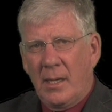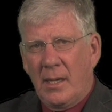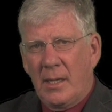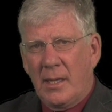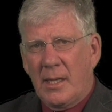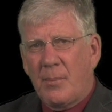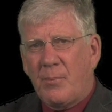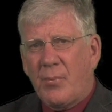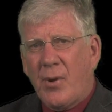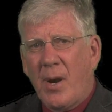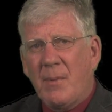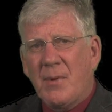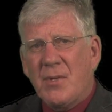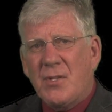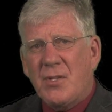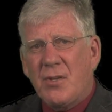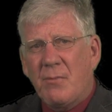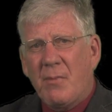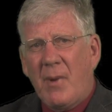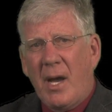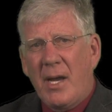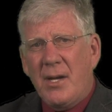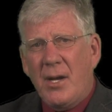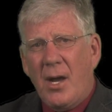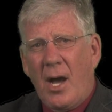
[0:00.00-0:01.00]
The premise of
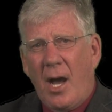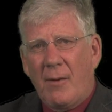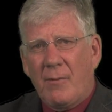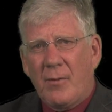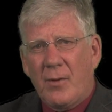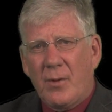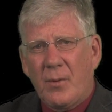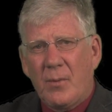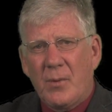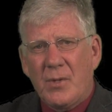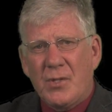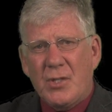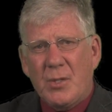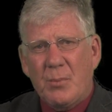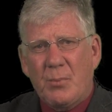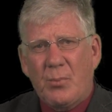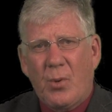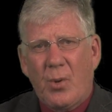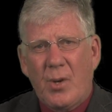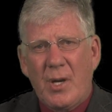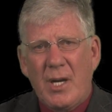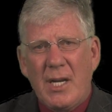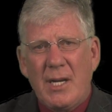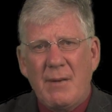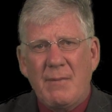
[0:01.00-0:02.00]
my novel was
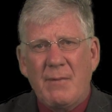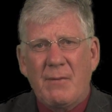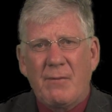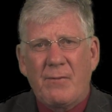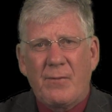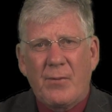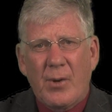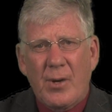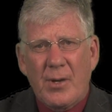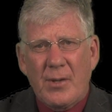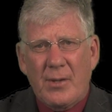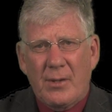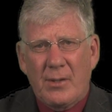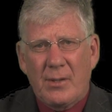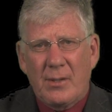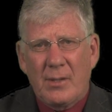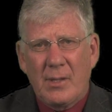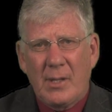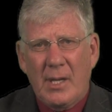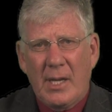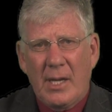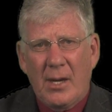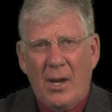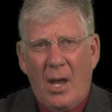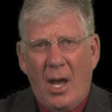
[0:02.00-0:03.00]
supported even further
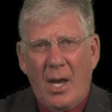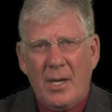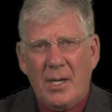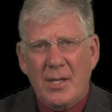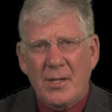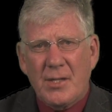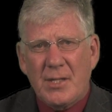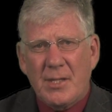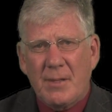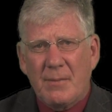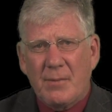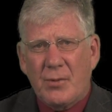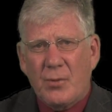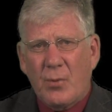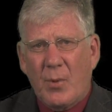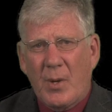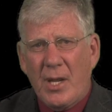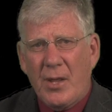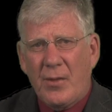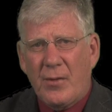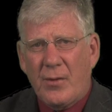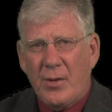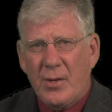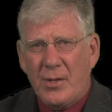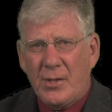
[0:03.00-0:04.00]
in August of
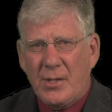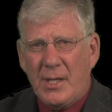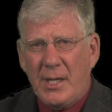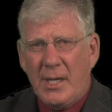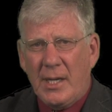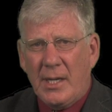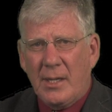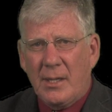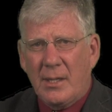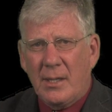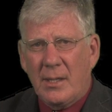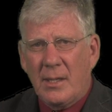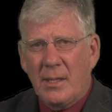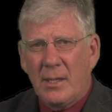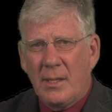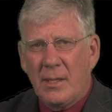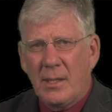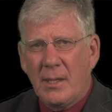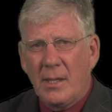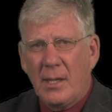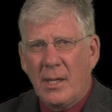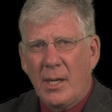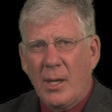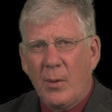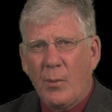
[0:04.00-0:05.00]
2013
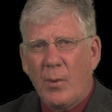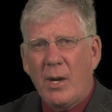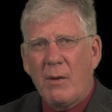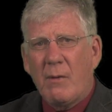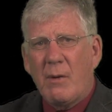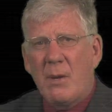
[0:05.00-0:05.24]
when a